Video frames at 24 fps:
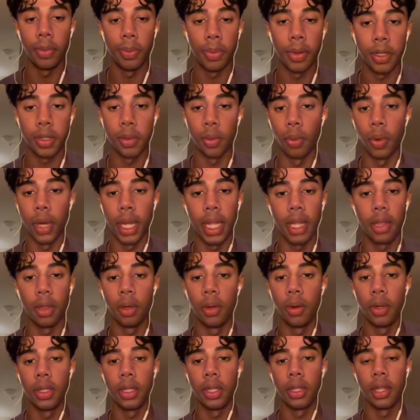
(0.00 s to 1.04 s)
push way
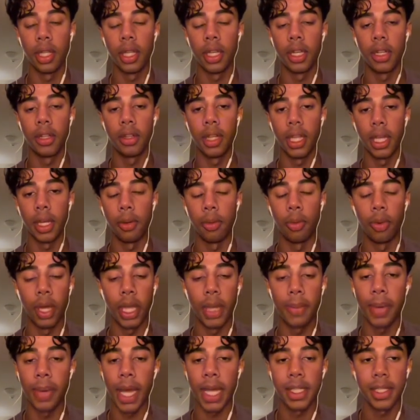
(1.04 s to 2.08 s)
lower the London, way
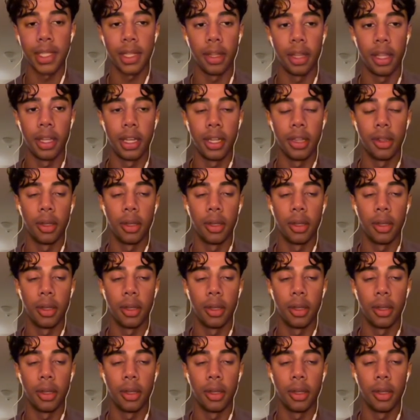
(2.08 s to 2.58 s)
past the London